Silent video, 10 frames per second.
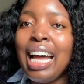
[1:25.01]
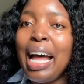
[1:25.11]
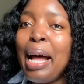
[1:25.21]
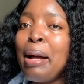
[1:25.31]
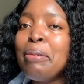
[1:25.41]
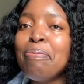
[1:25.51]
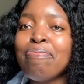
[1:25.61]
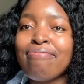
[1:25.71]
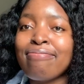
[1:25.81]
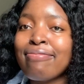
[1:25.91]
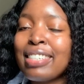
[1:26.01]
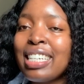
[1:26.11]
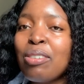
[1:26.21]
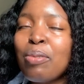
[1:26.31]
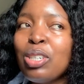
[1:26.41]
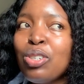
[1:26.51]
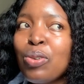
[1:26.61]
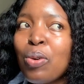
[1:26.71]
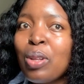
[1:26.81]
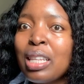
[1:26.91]
what do you
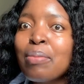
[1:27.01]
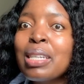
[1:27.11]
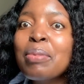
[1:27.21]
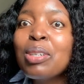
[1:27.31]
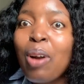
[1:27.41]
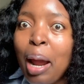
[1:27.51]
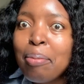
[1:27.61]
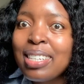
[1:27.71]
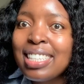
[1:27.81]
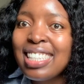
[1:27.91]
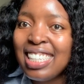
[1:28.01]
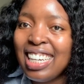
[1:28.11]
call them, subscribers